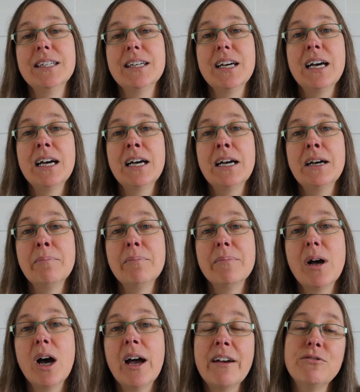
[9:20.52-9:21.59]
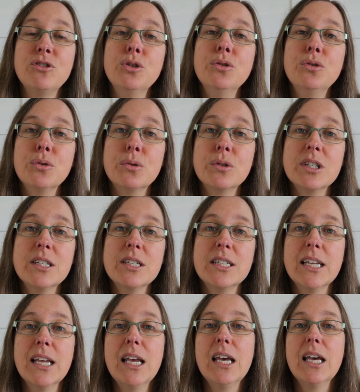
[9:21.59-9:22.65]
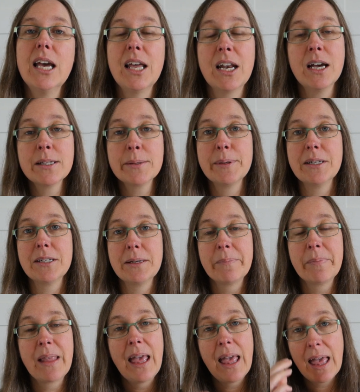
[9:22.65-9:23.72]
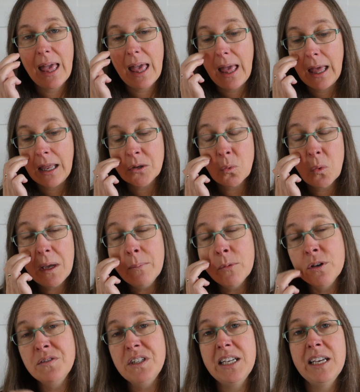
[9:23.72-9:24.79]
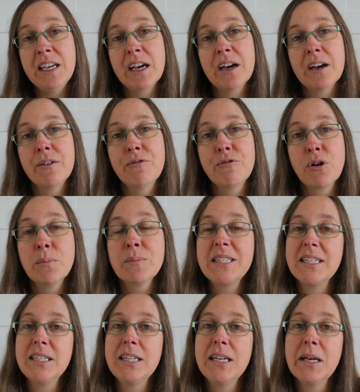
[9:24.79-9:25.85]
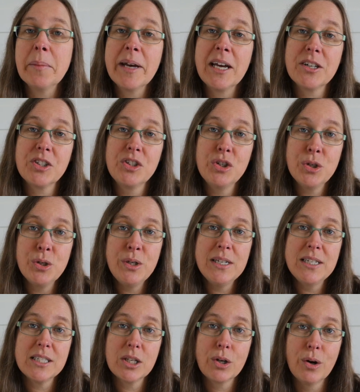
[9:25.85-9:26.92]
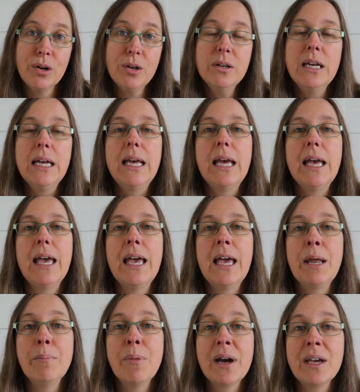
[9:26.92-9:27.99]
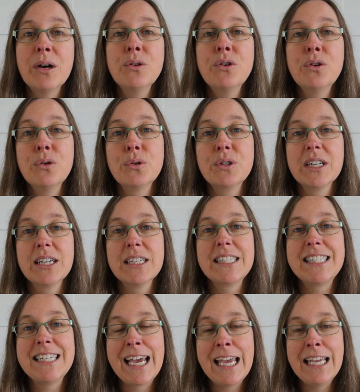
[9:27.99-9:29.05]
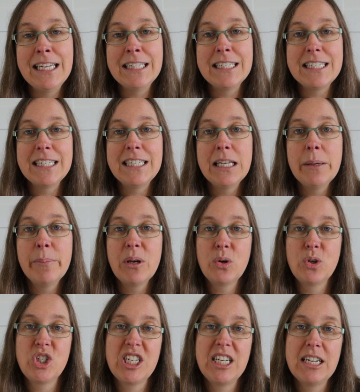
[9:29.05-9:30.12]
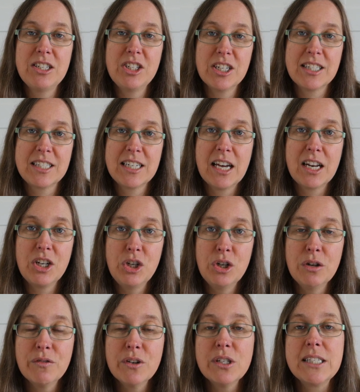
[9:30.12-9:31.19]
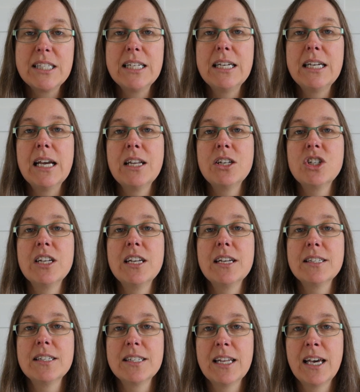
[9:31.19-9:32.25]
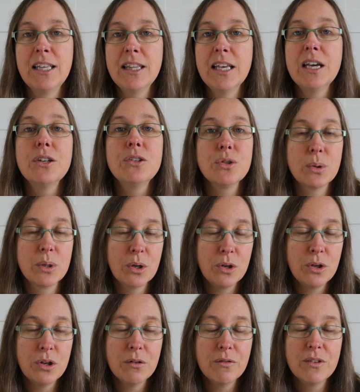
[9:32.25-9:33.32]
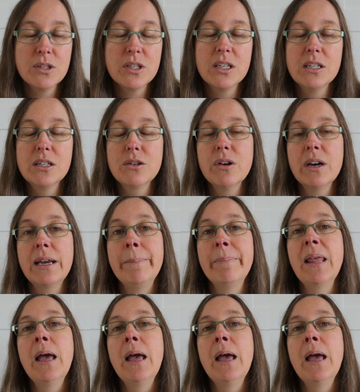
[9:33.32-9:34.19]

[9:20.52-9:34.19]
I have 2 daughters and a husband. And we moved here from Sydney about 2 years ago, and my elder daughter stayed in Sydney because she had just started university and she has stayed there doing her university degree.